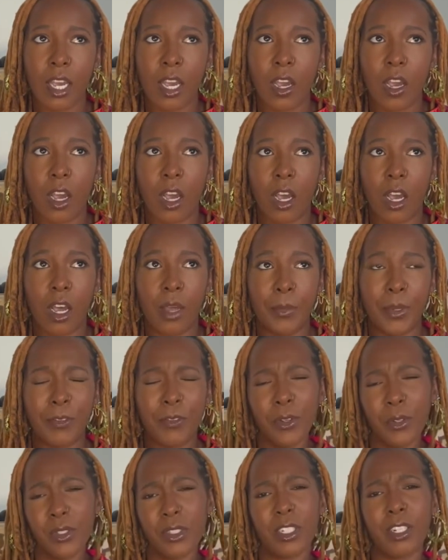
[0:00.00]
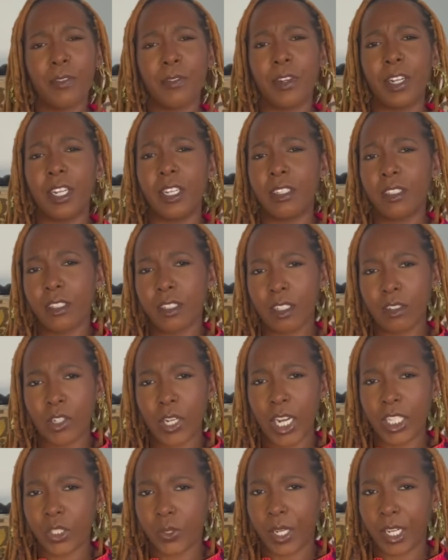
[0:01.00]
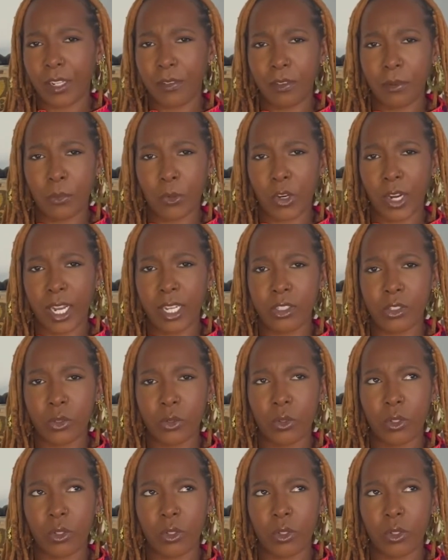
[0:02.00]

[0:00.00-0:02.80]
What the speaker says: it feels different graduating from grad school.